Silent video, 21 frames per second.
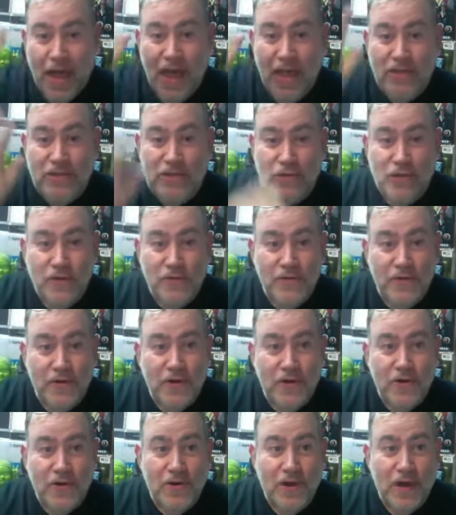Hey,
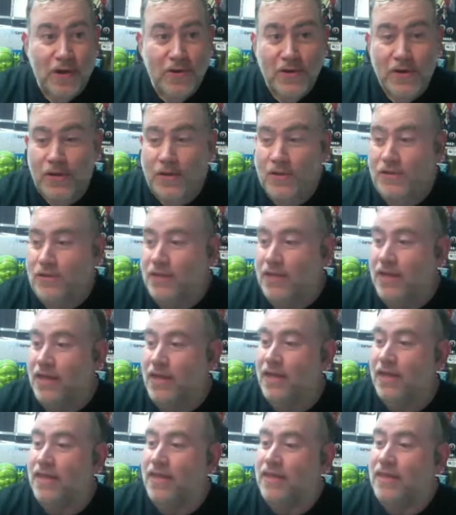Surfer Girl, how are you
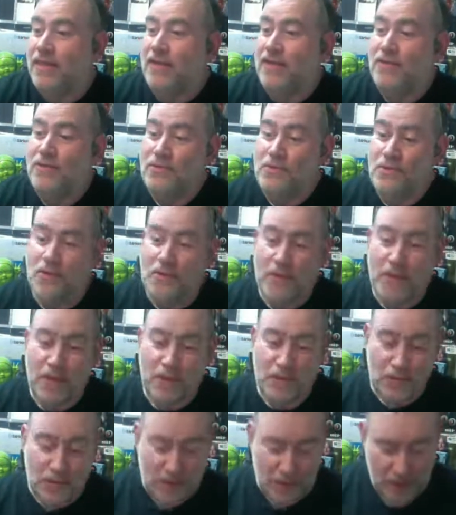tonight? Thank you so
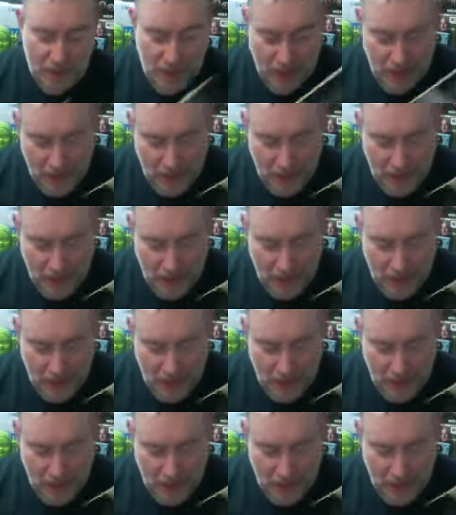much.